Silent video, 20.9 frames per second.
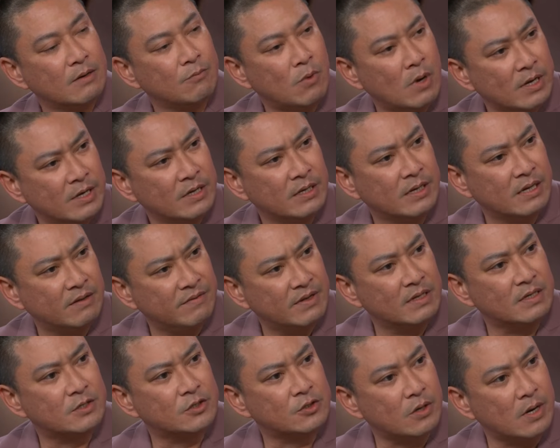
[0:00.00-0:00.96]
I want you to give
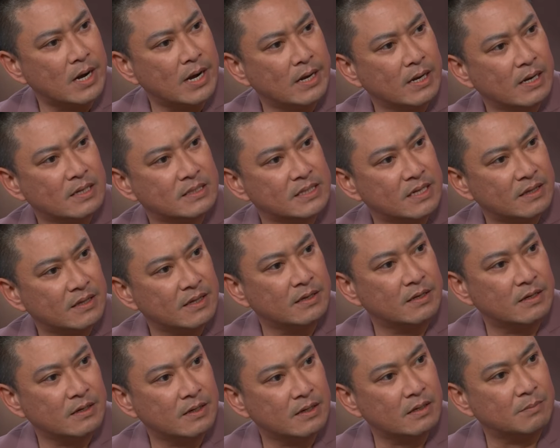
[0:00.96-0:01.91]
it a try because I
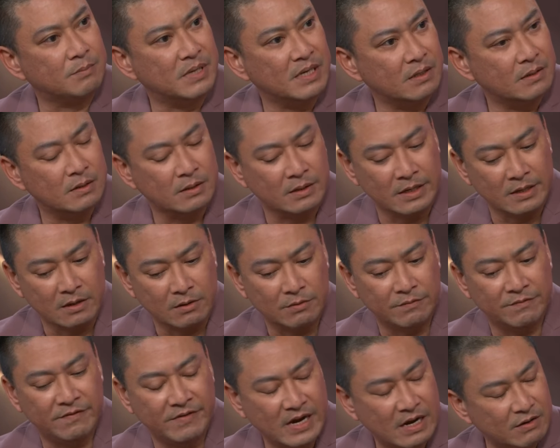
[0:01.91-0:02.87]
think you're going to be, you know,
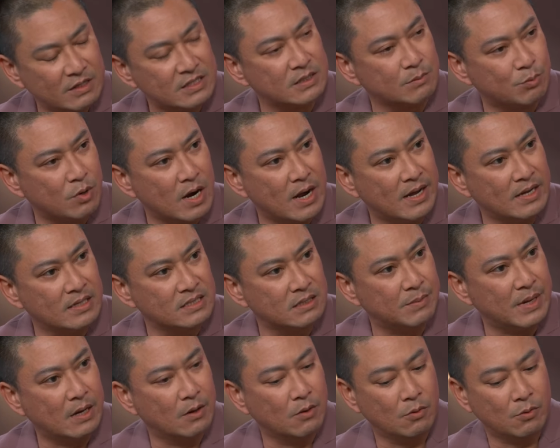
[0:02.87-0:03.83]
very surprised
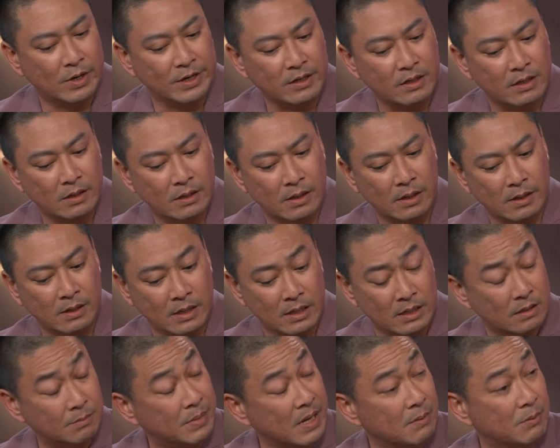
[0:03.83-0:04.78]
about what you're
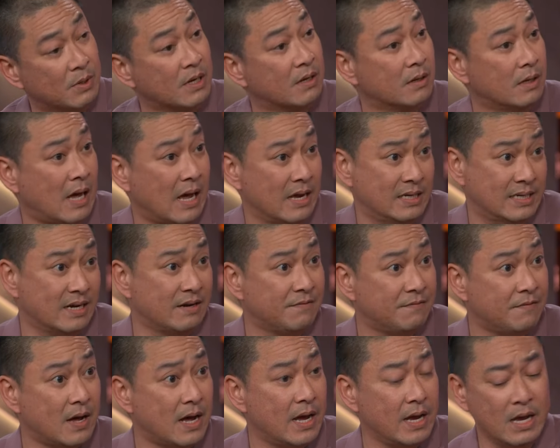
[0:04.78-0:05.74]
going to be able to
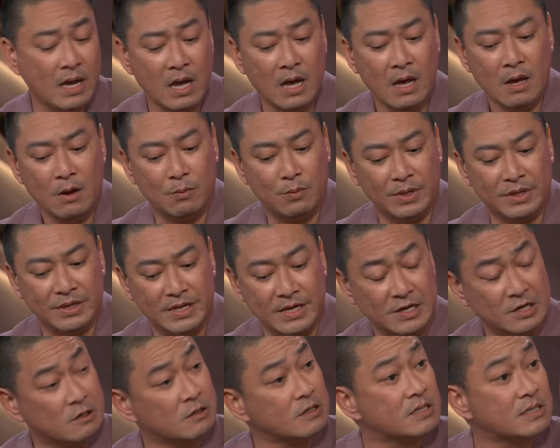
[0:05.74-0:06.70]
identify
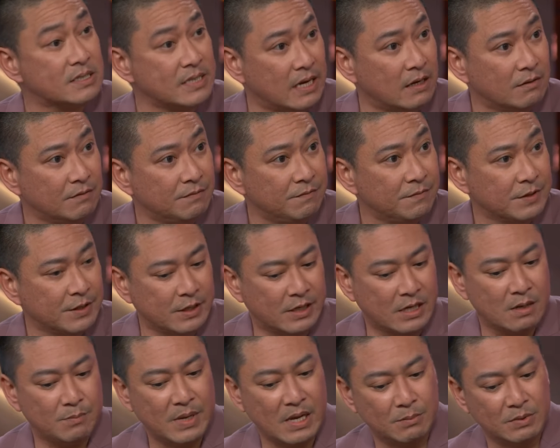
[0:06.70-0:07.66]
within yourself. You're
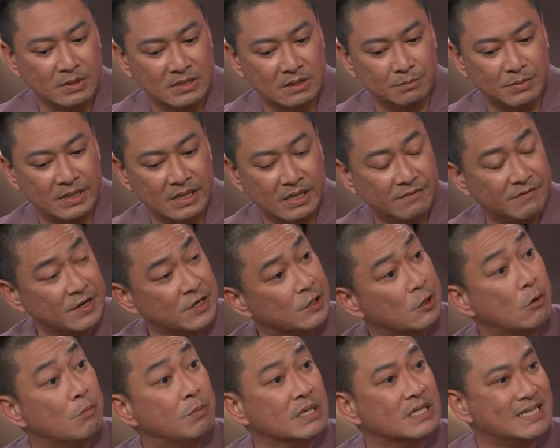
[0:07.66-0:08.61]
going to be able to believe in
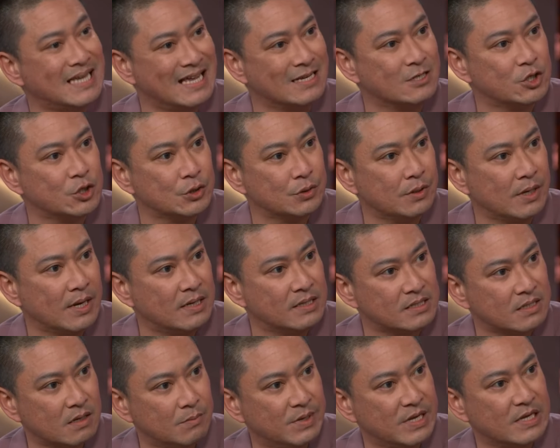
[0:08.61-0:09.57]
your own potential, and
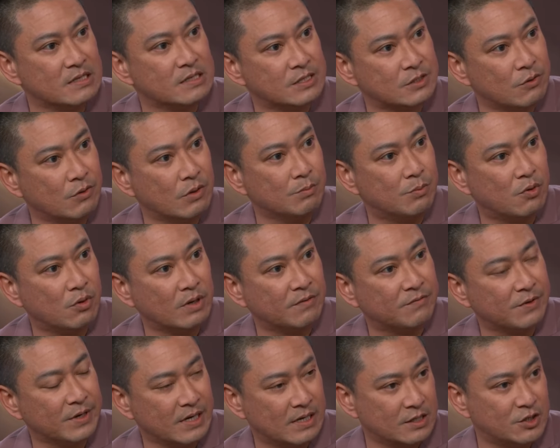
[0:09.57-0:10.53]
it's going to be so
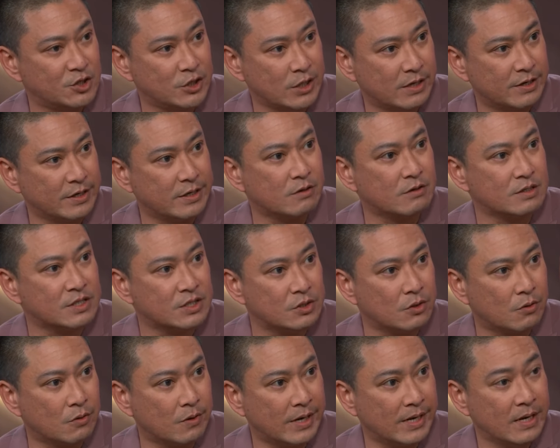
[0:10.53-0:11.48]
important for you to share your
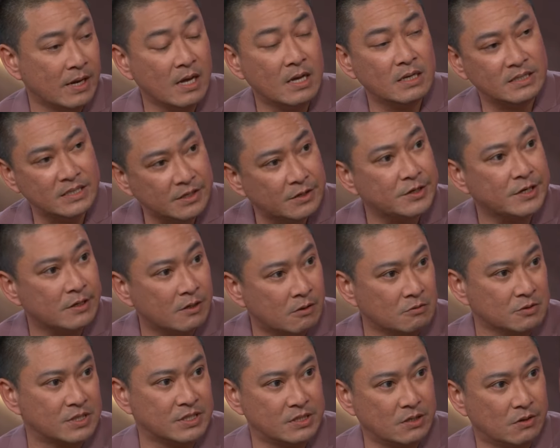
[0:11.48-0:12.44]
story. Tell your
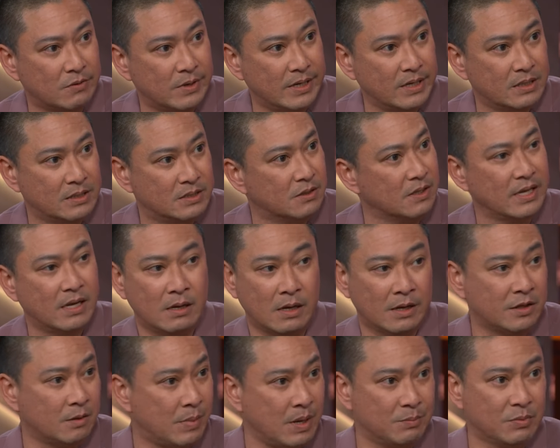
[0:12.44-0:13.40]
own story. Don't let
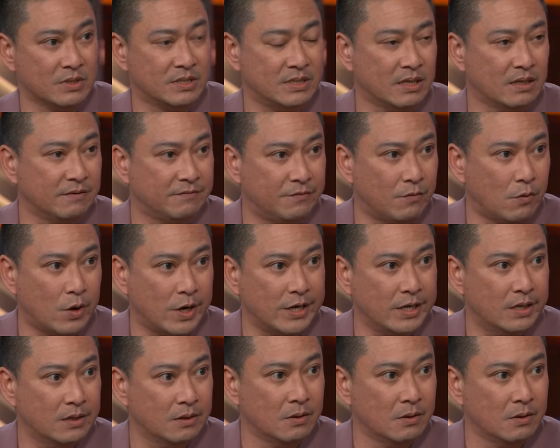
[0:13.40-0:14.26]
other people tell it for you.